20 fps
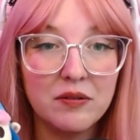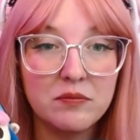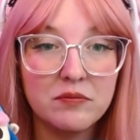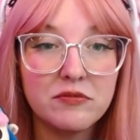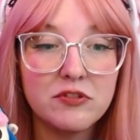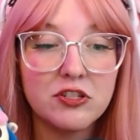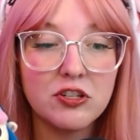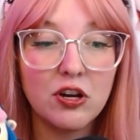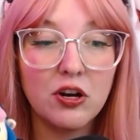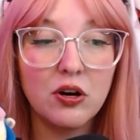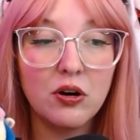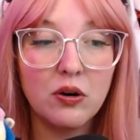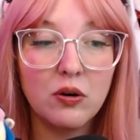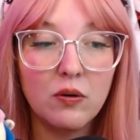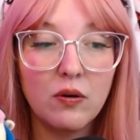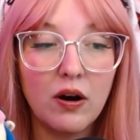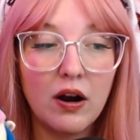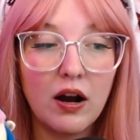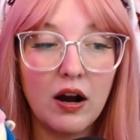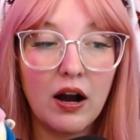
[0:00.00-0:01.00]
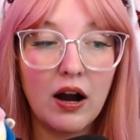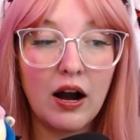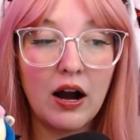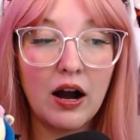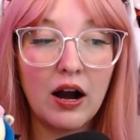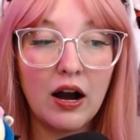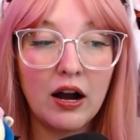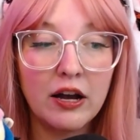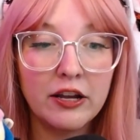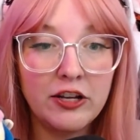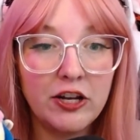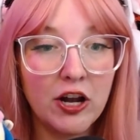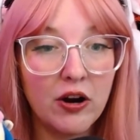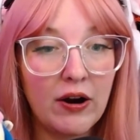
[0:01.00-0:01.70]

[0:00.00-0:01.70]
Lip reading: So, you know,